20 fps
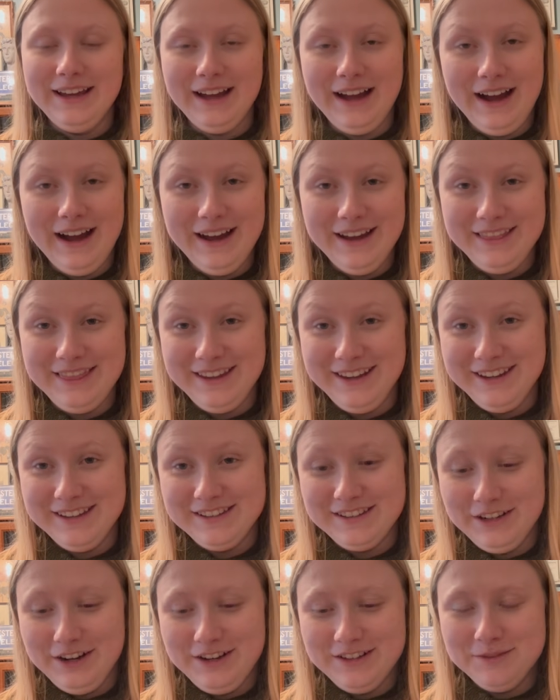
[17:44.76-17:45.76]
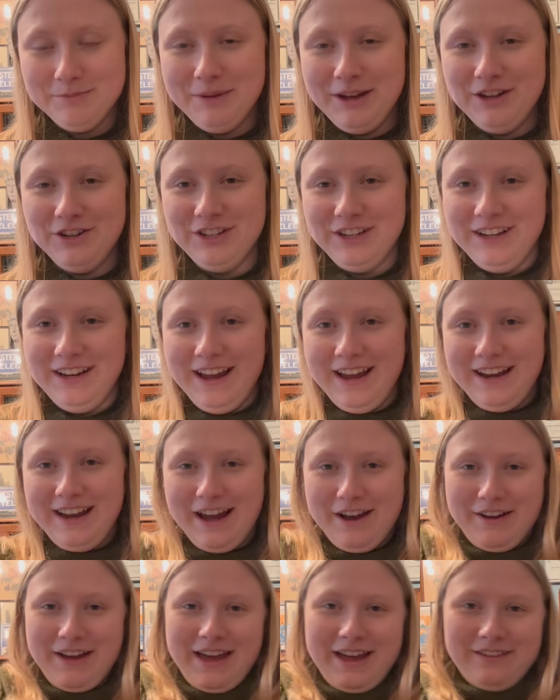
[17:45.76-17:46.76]
I think it's an awesome engine. I now
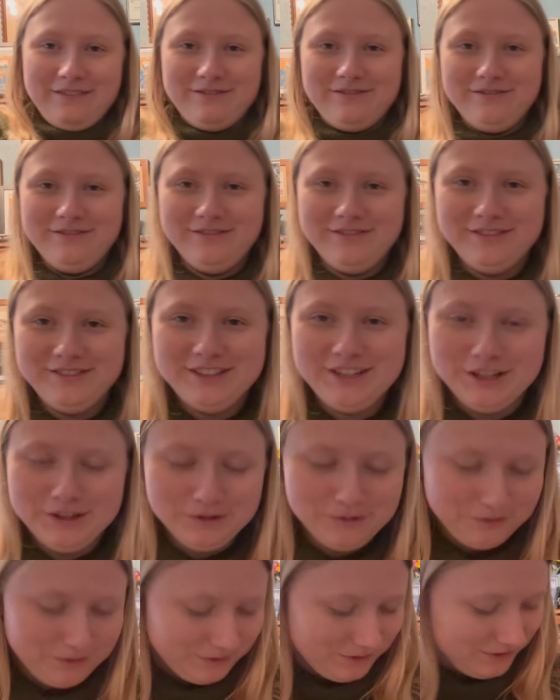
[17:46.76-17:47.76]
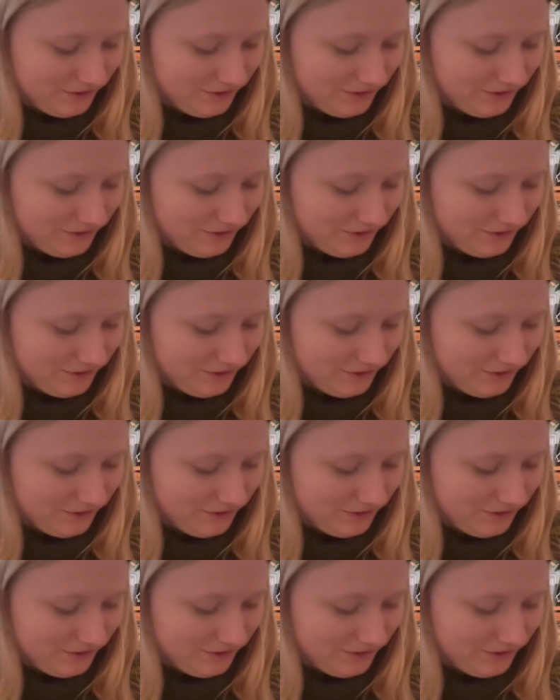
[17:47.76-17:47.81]
have two